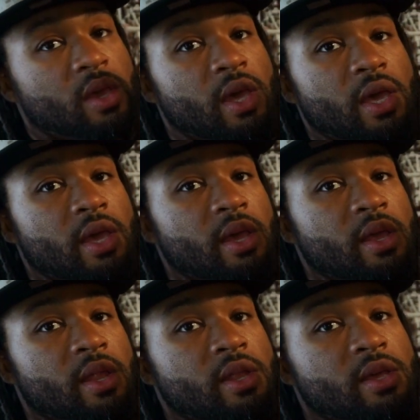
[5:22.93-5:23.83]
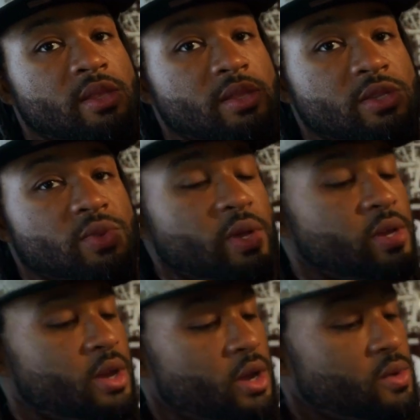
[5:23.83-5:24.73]
And this right
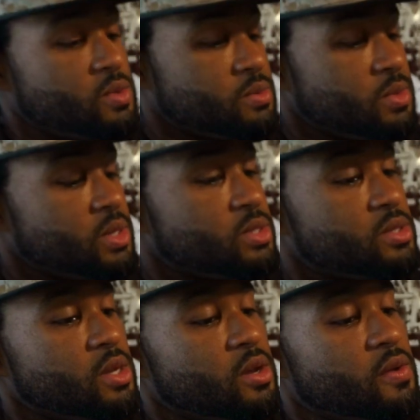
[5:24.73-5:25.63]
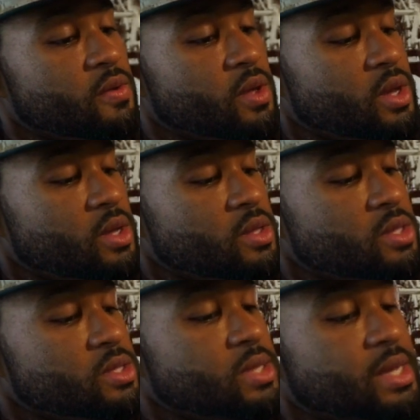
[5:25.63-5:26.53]
here I heard was some good stuff.
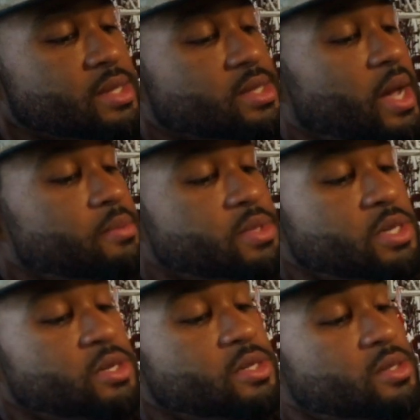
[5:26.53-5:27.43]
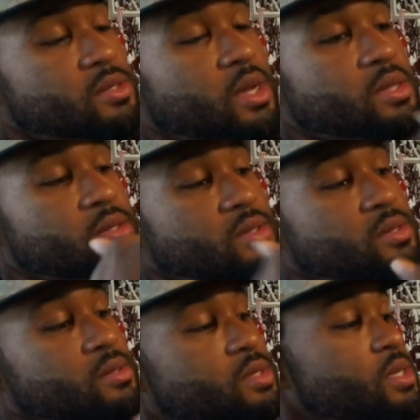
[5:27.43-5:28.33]
This is not the top tier, this is like
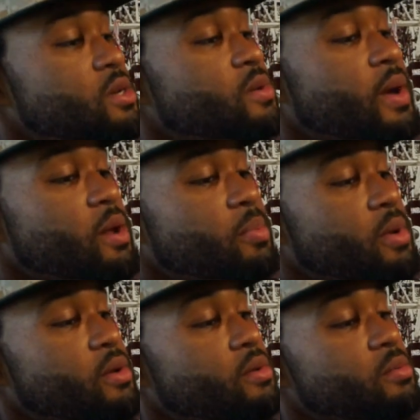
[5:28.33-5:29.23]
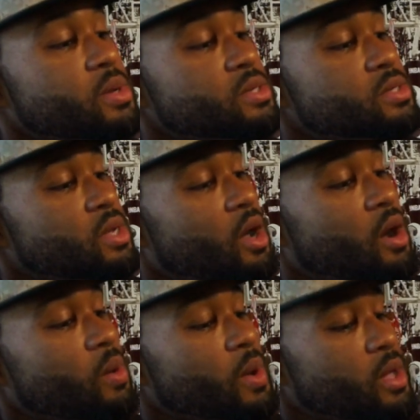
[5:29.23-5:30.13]
the tier right up under it, but it's the
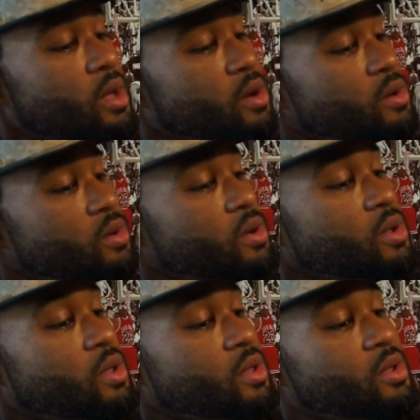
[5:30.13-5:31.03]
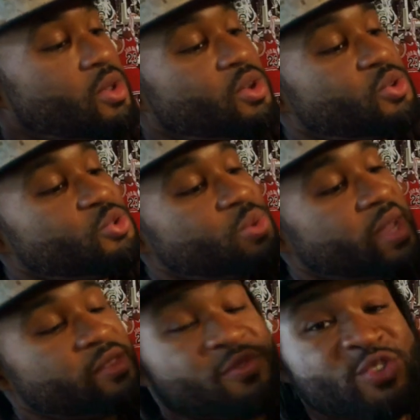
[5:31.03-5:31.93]
AllWhey Gold. Ooh, we
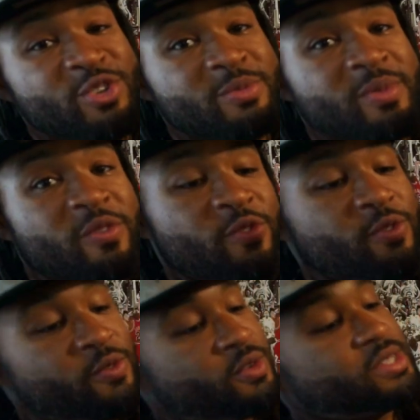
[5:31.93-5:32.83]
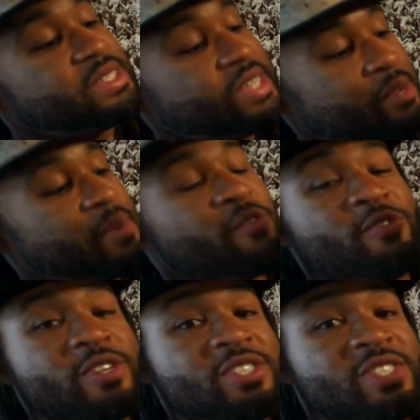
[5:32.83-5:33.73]
got the cinnamon
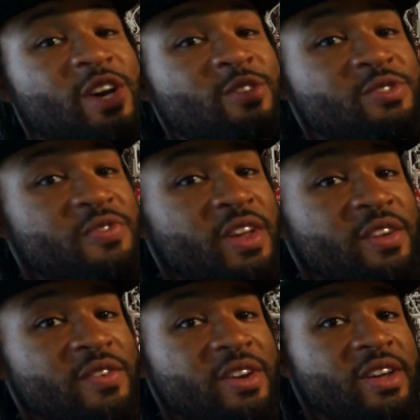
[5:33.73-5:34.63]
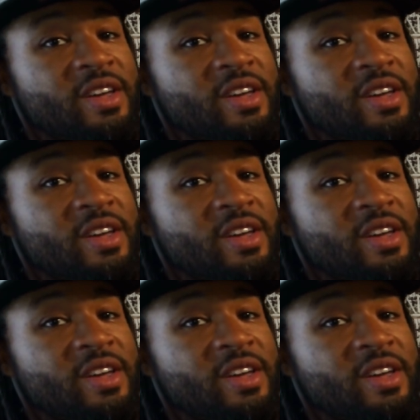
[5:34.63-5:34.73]
French toast flavor.